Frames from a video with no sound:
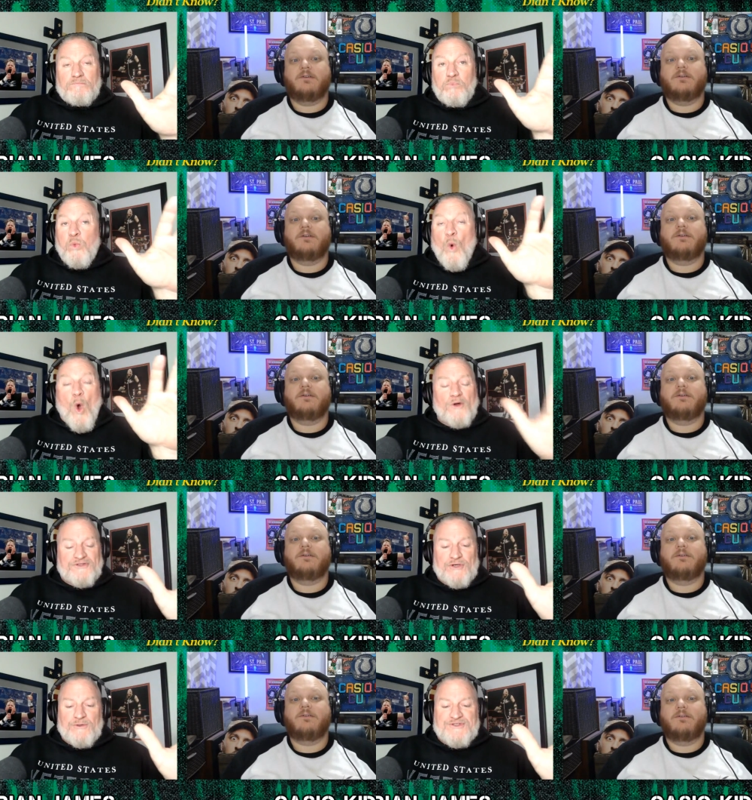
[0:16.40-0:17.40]
Speaker 1: Want
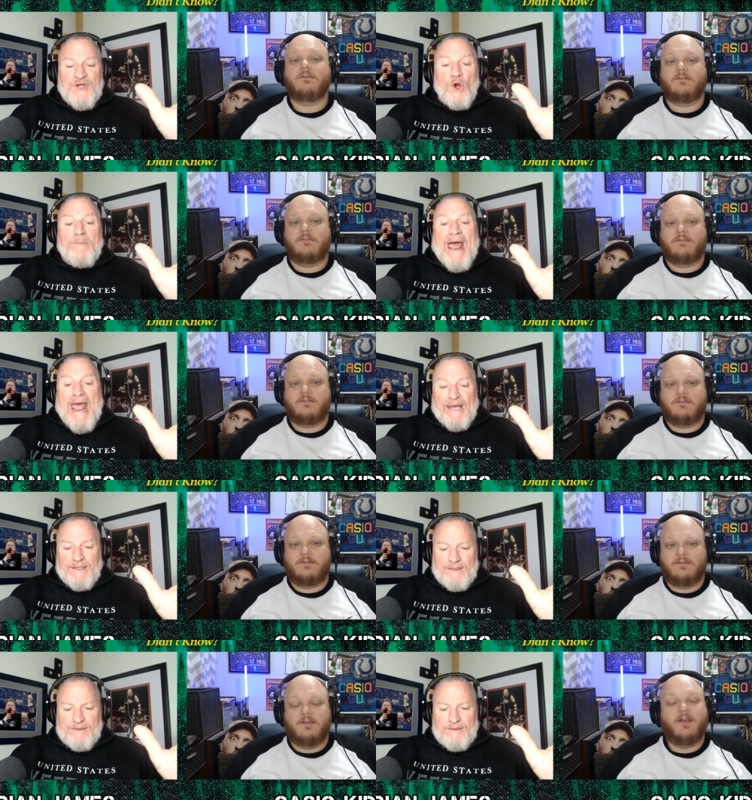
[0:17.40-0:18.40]
to so bad.
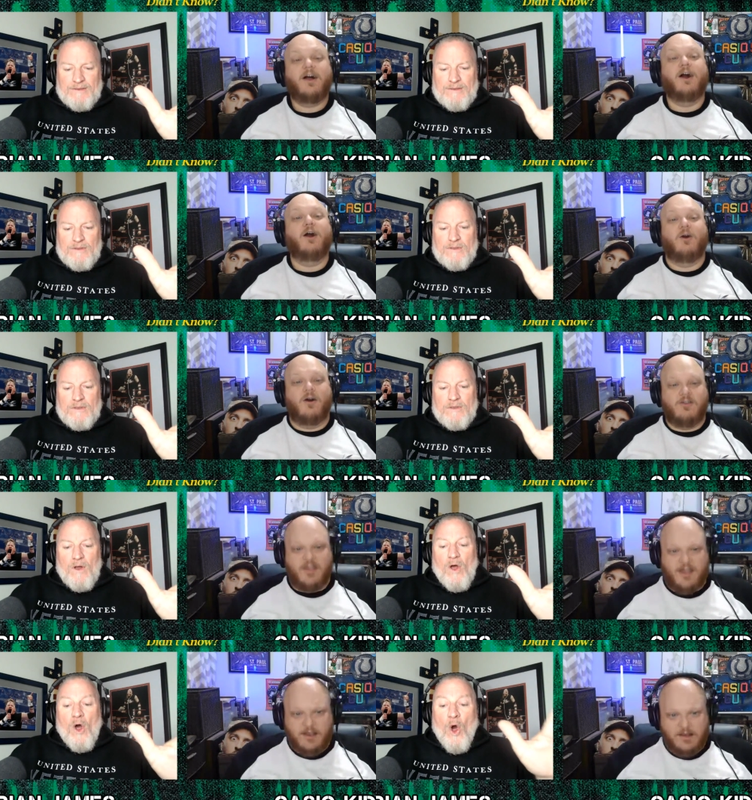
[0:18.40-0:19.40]
Oh,
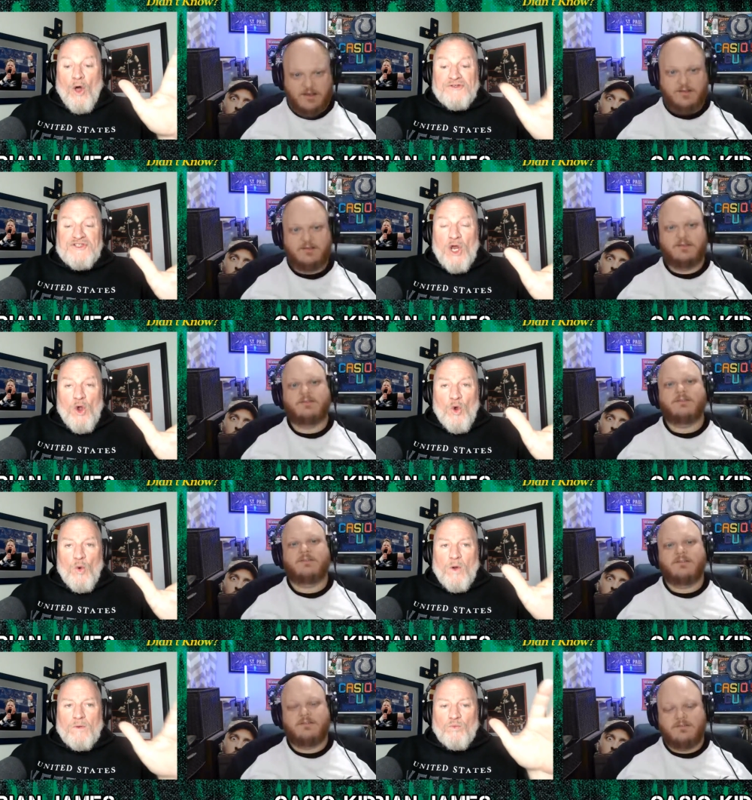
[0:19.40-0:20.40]
okay.
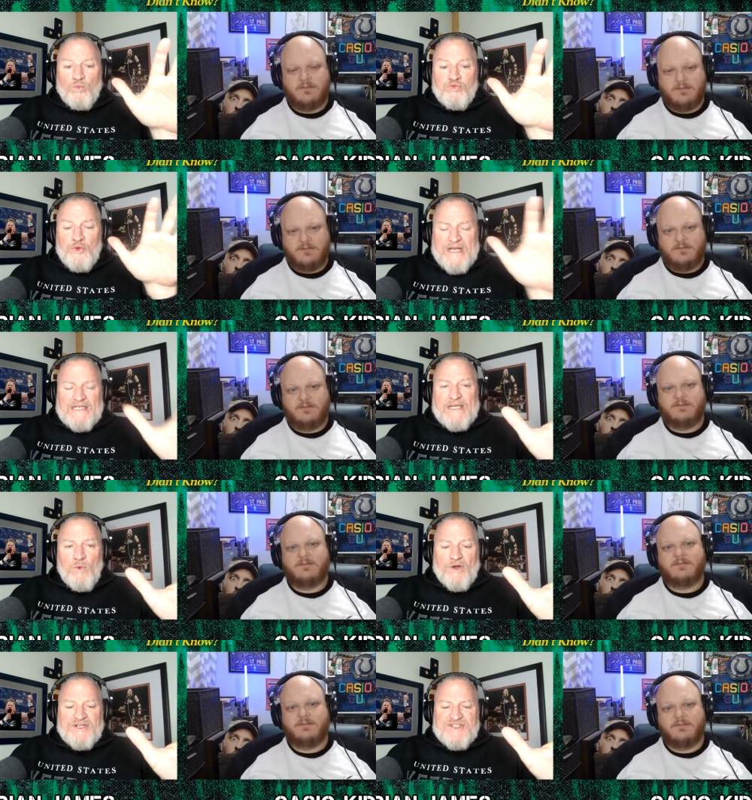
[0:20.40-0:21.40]
Also, really
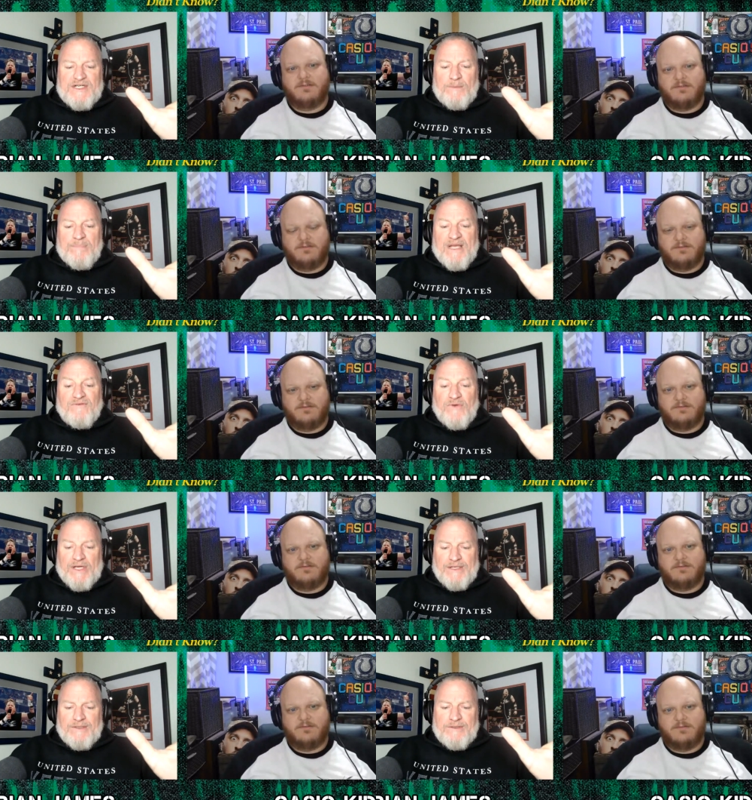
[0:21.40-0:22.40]
want to see a Bigfoot.
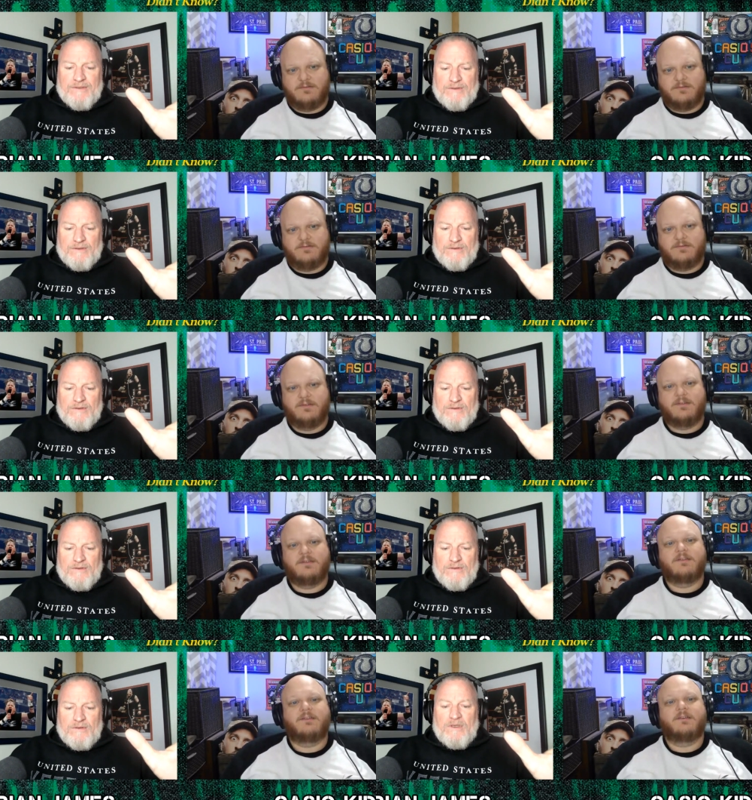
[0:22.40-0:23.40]

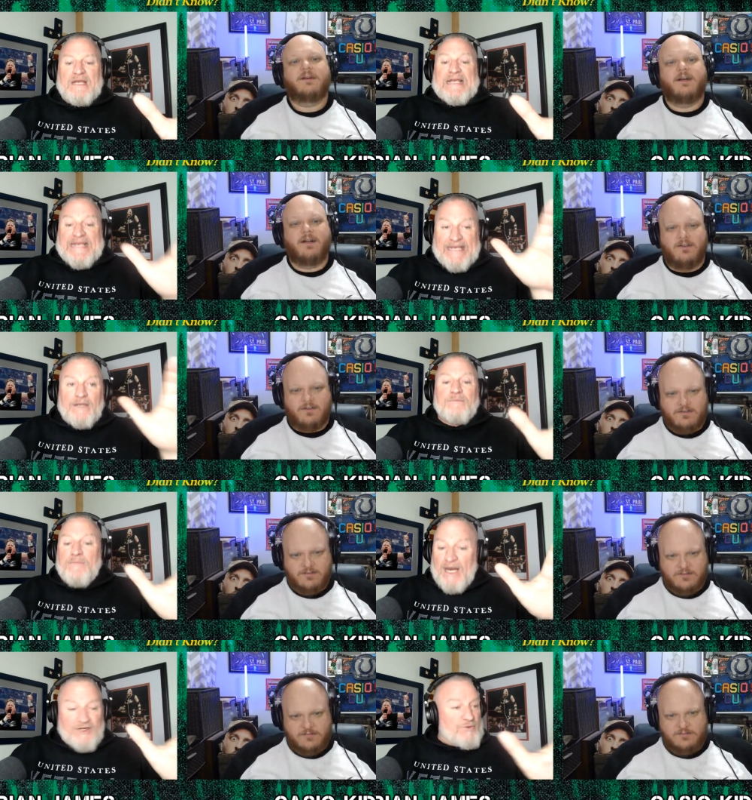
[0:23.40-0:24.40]
Like oh. in,
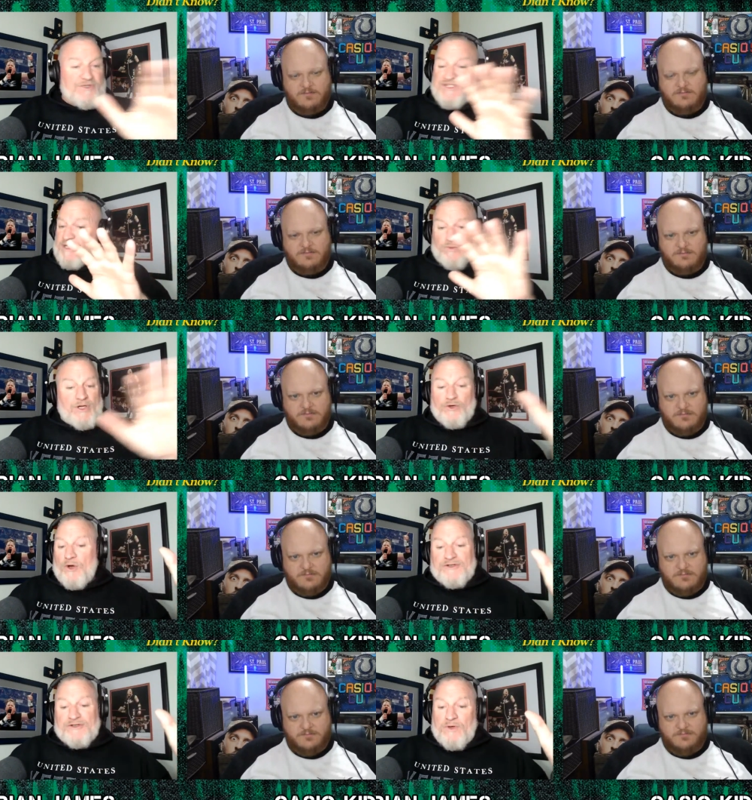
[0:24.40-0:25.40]
I just want to see it run
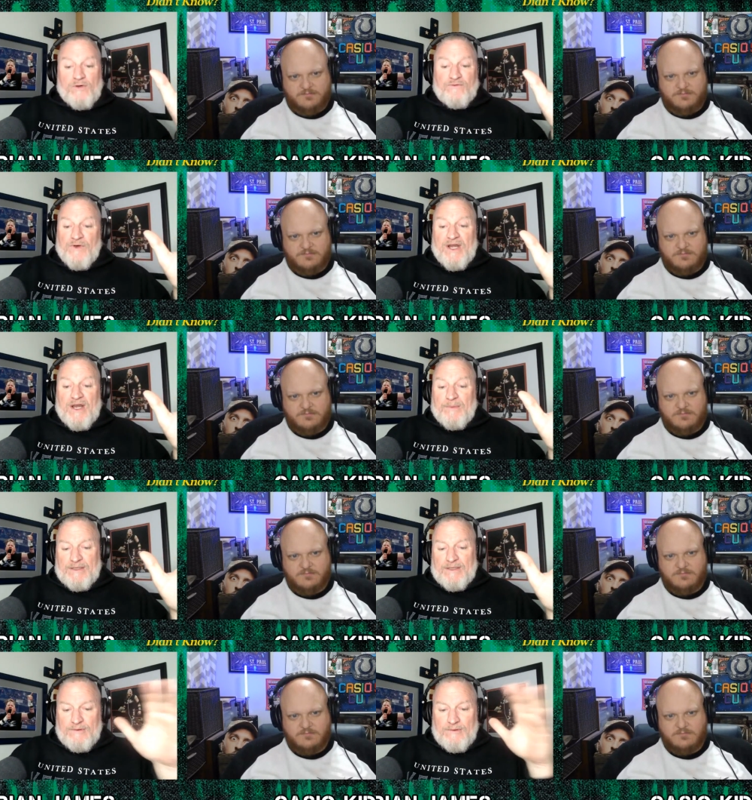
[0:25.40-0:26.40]
across the road in front of me
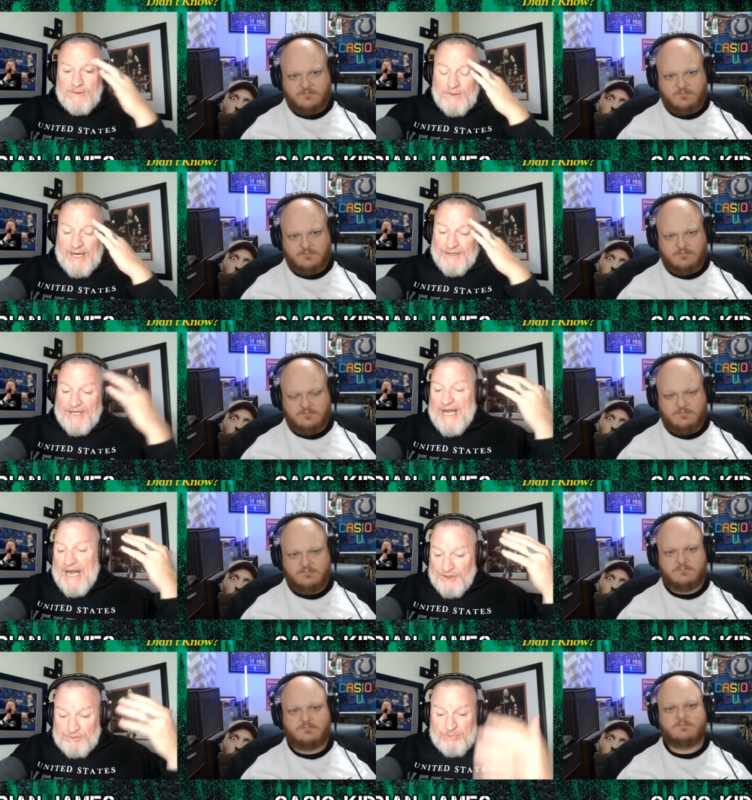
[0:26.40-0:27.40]
and then
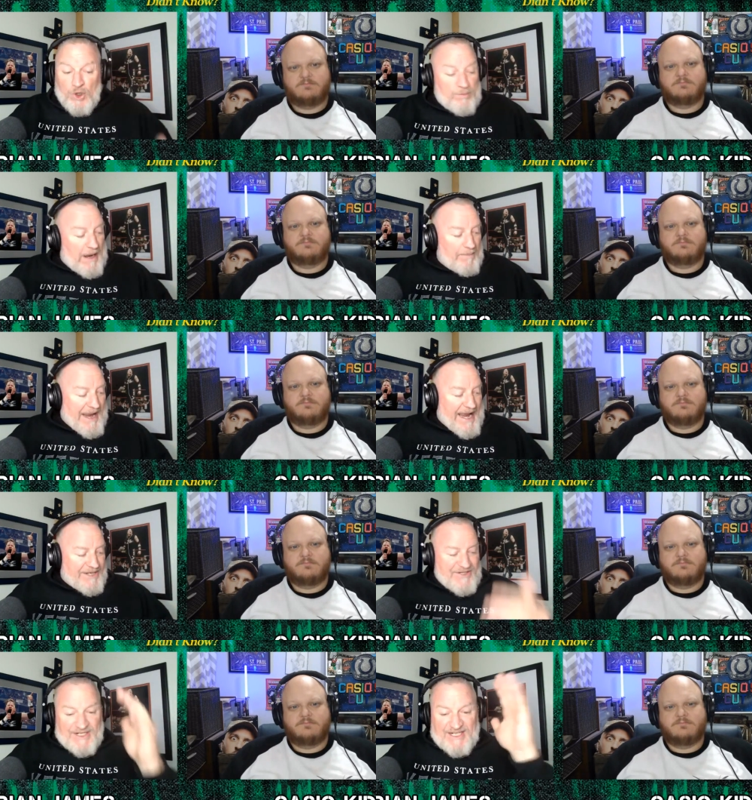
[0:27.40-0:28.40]
I'll just poop my
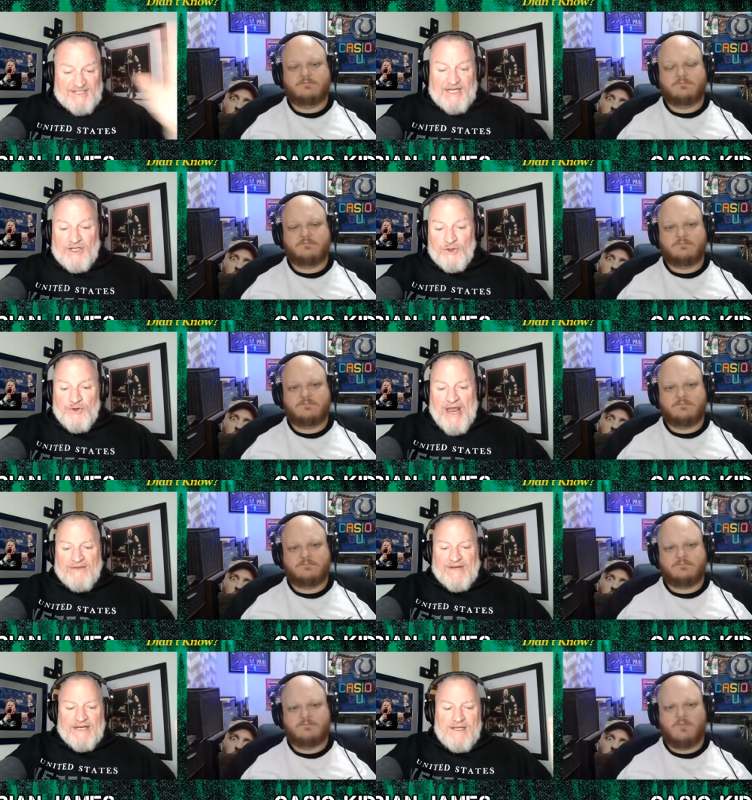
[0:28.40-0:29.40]
pants and continue
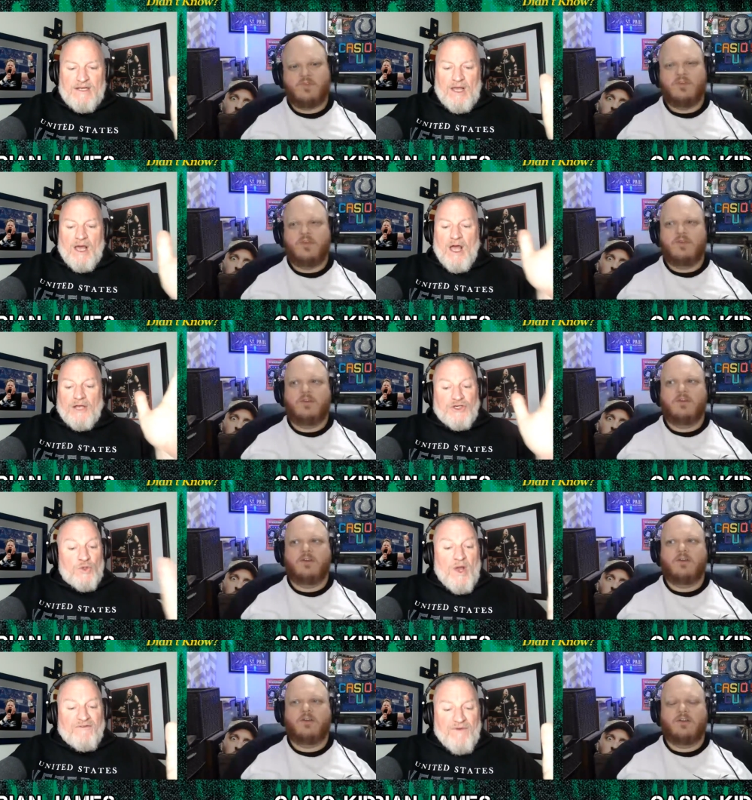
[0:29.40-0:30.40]
driving. Uh,
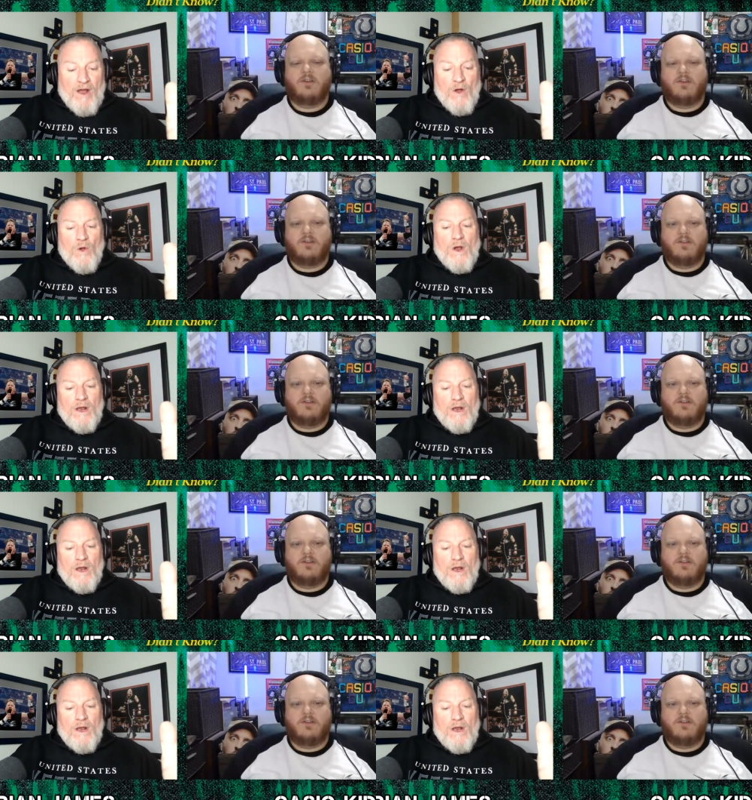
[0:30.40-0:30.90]
UFO,